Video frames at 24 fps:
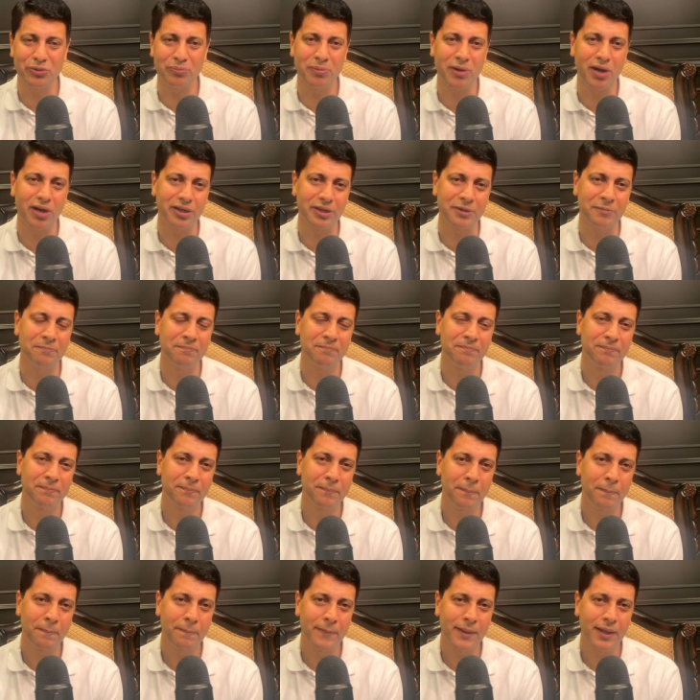body.
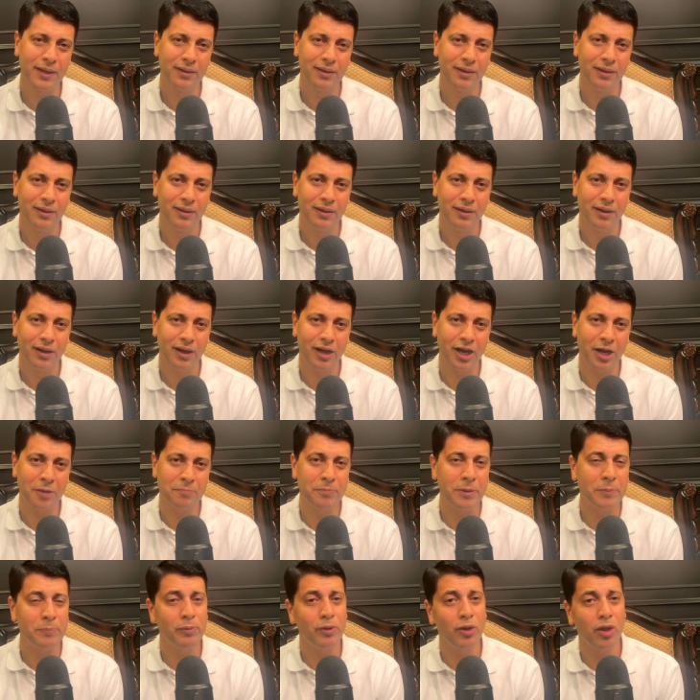Uh,
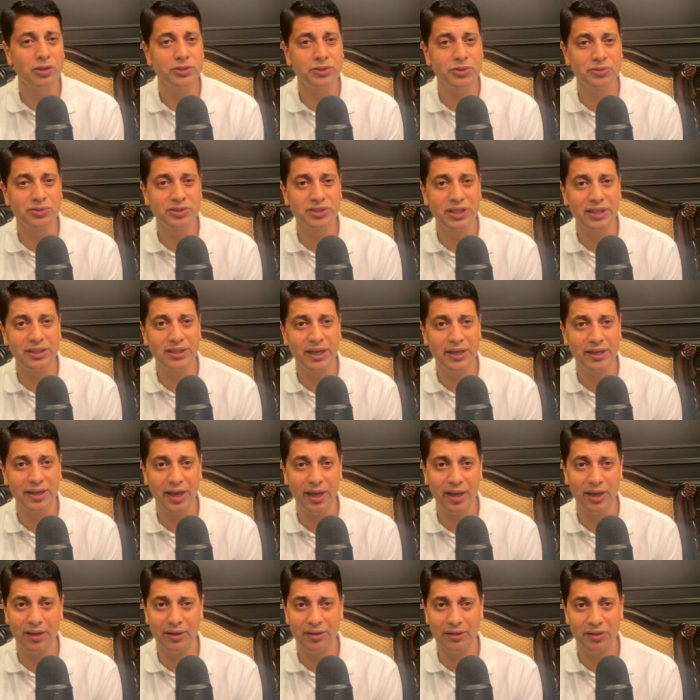people also say that,
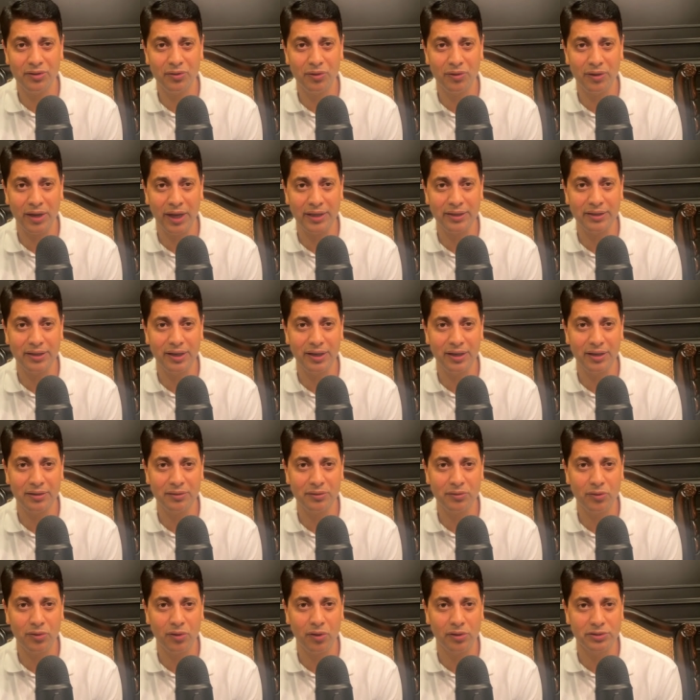hey, you know, I
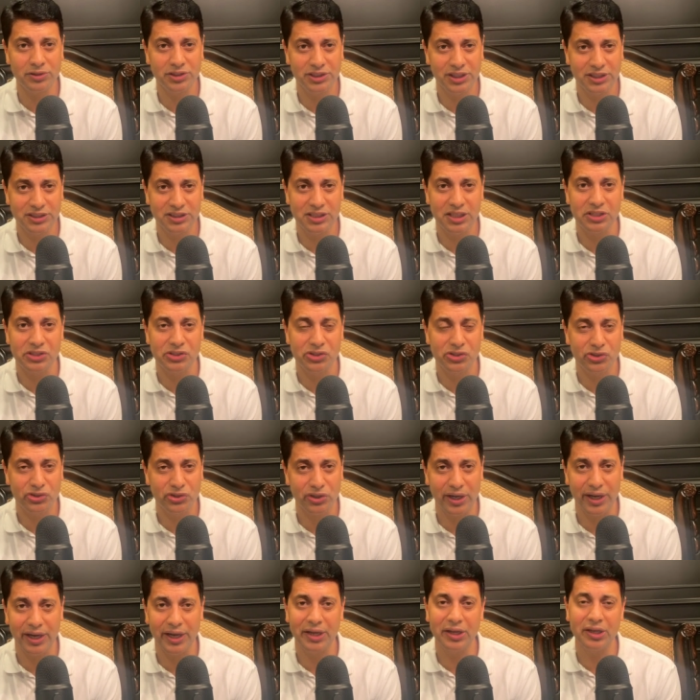can consciously
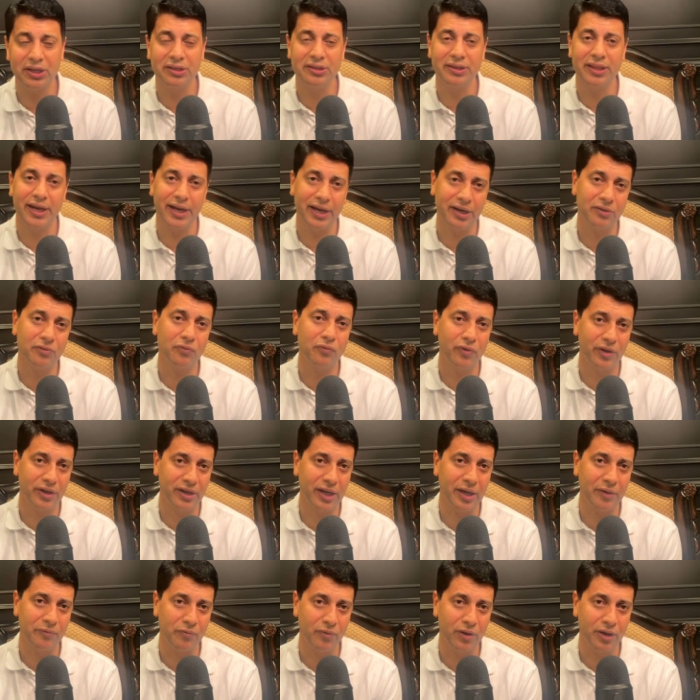try that when
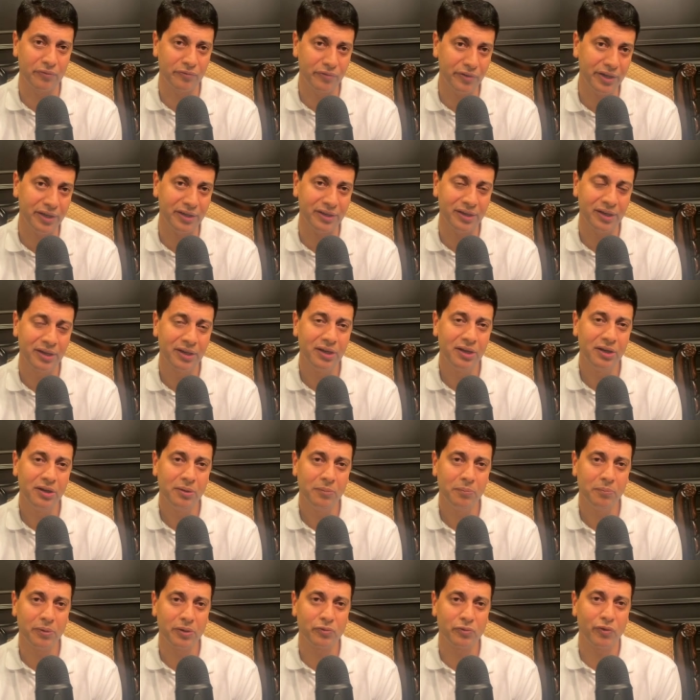I'm awake,
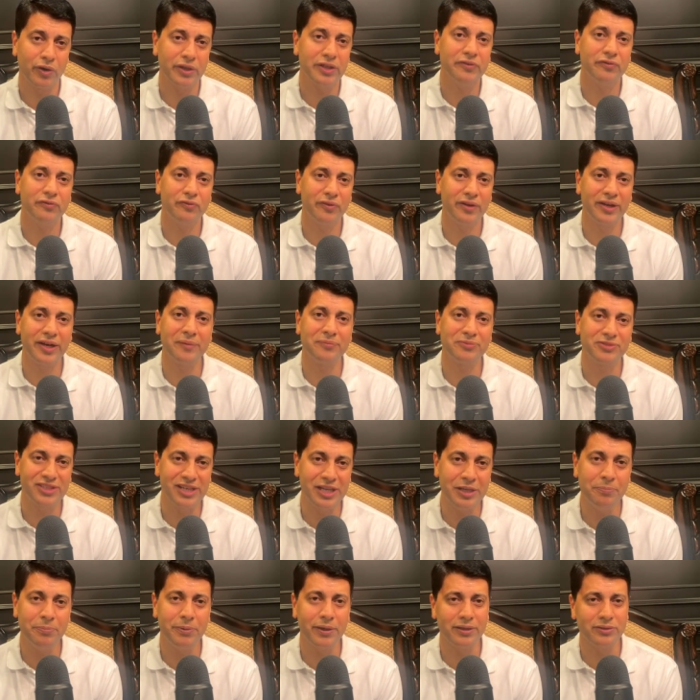but what if when I'm
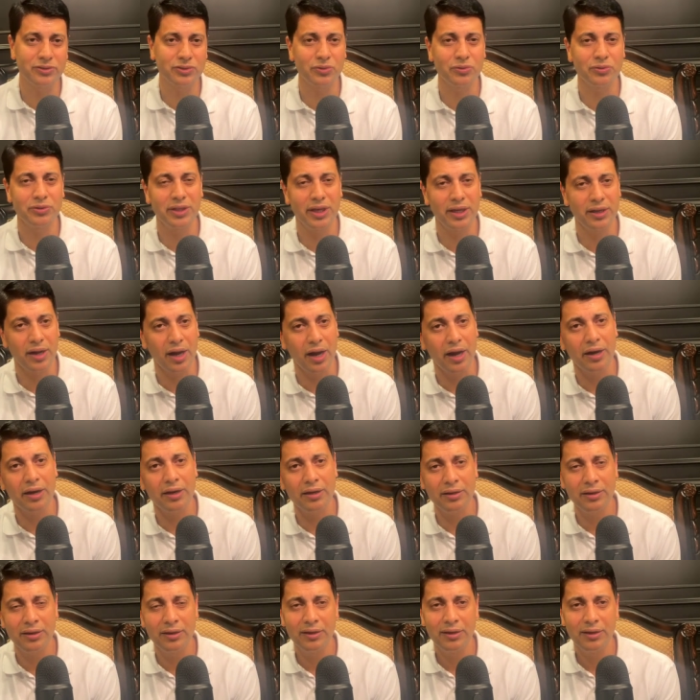sleeping? So there
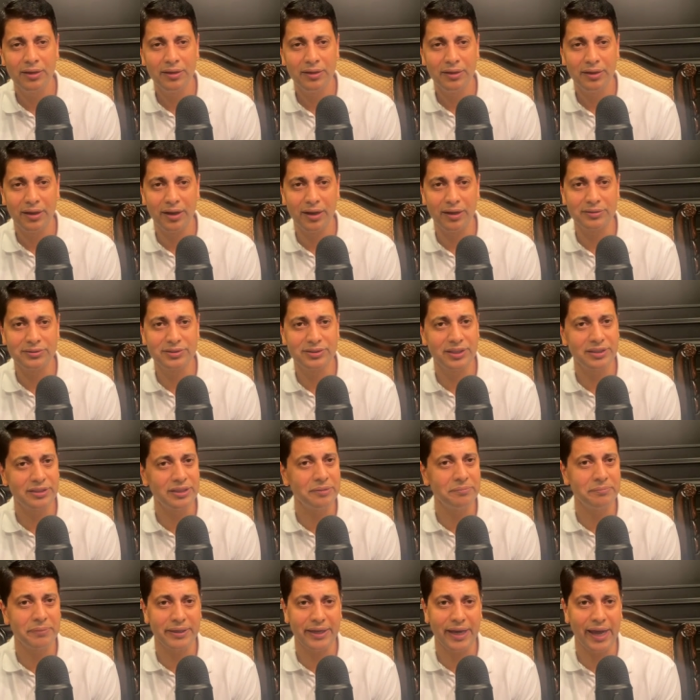are uh,
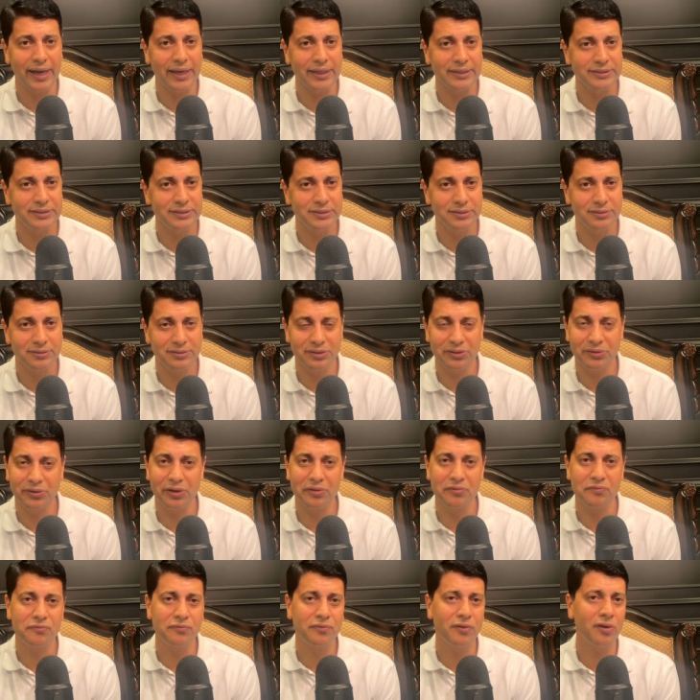certain mechanics you
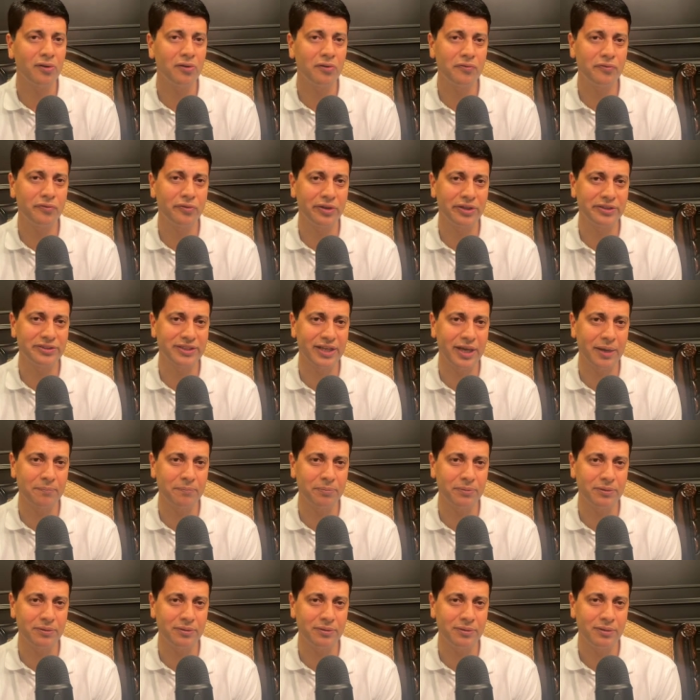can follow. For
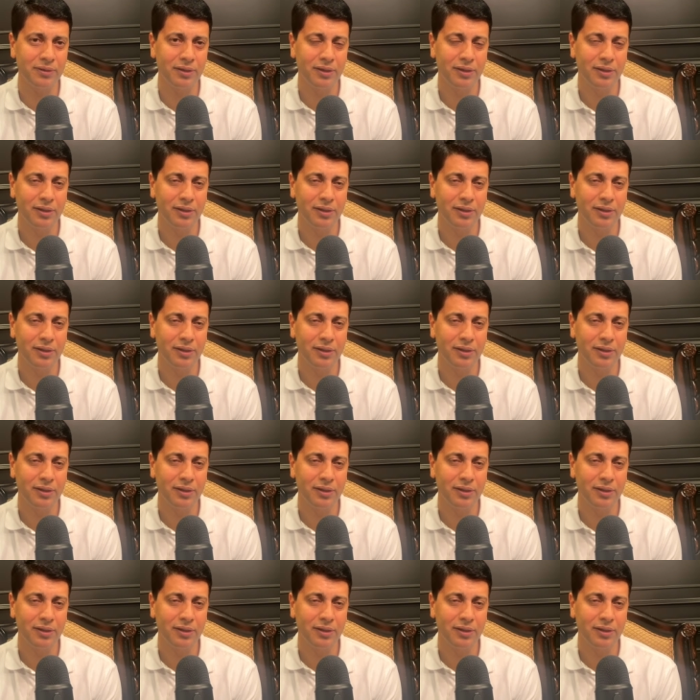example,